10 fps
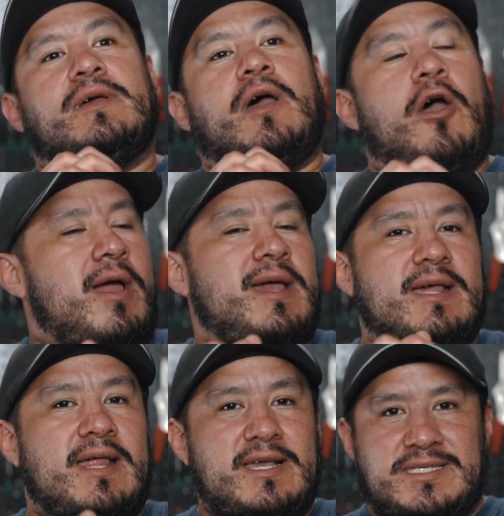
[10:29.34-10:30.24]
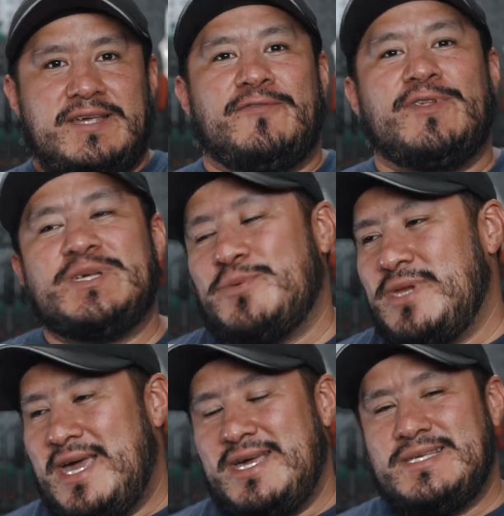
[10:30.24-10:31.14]
All right, that's it for this
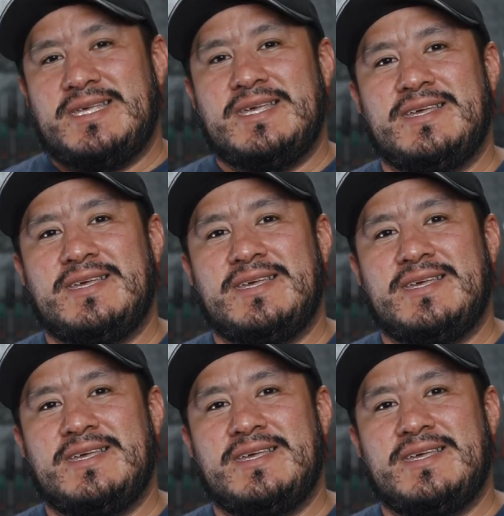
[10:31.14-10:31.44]
one, guys.